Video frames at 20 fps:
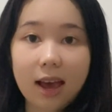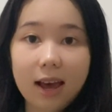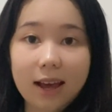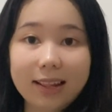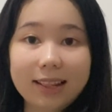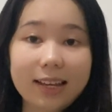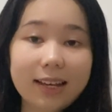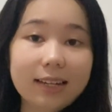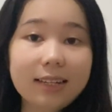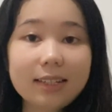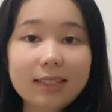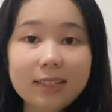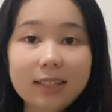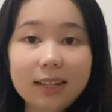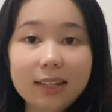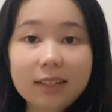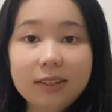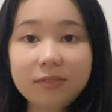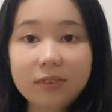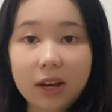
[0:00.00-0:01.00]
Then is
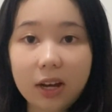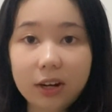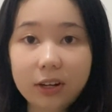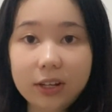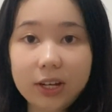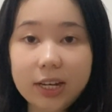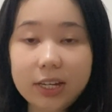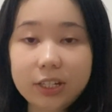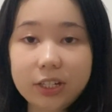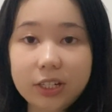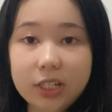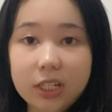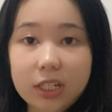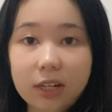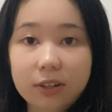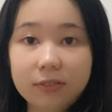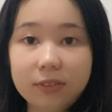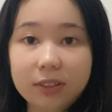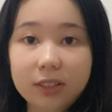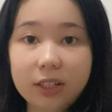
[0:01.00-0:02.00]
the evaluation
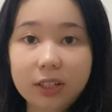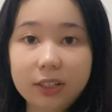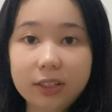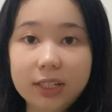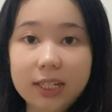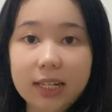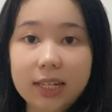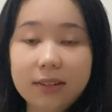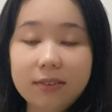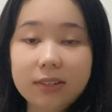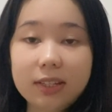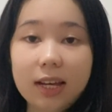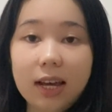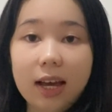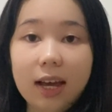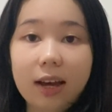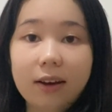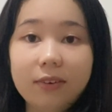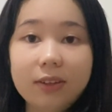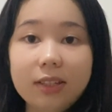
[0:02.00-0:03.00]
of alternatives
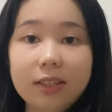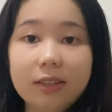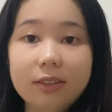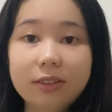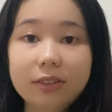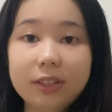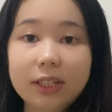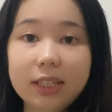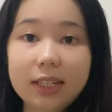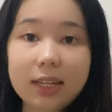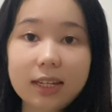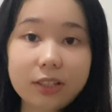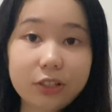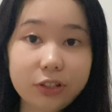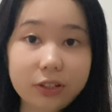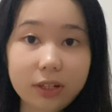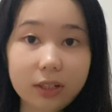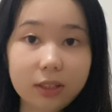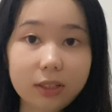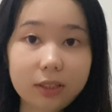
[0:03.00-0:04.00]
when Serena
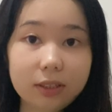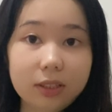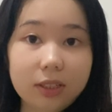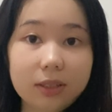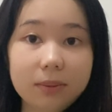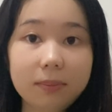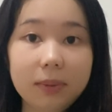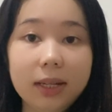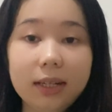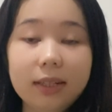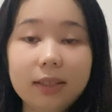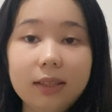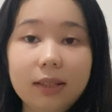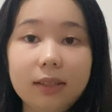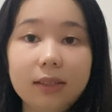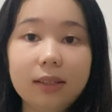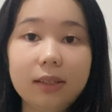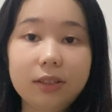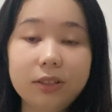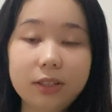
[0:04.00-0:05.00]
struggled to make a
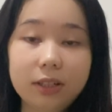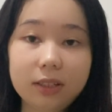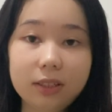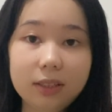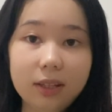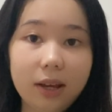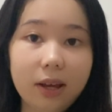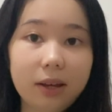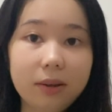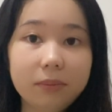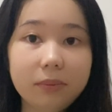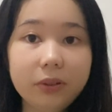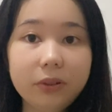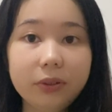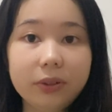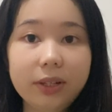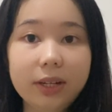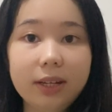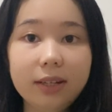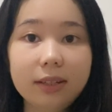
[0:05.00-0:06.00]
decision
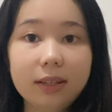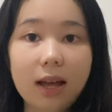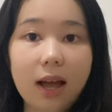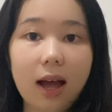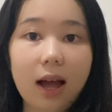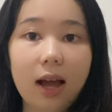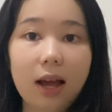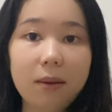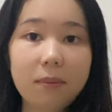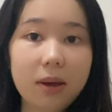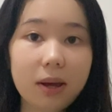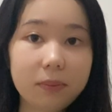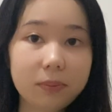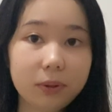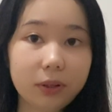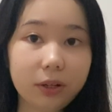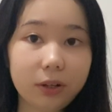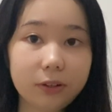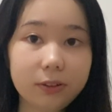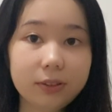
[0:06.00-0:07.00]
between the iPad
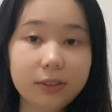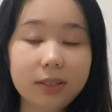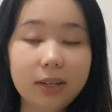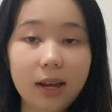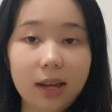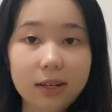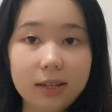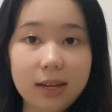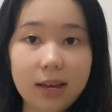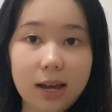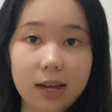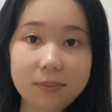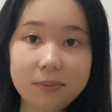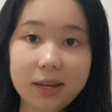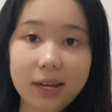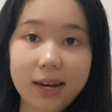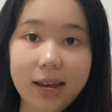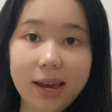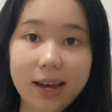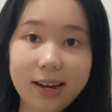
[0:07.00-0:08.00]
Pro and the
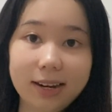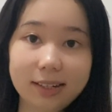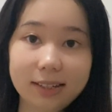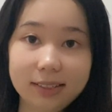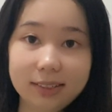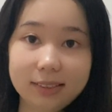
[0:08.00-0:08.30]
iPad Air.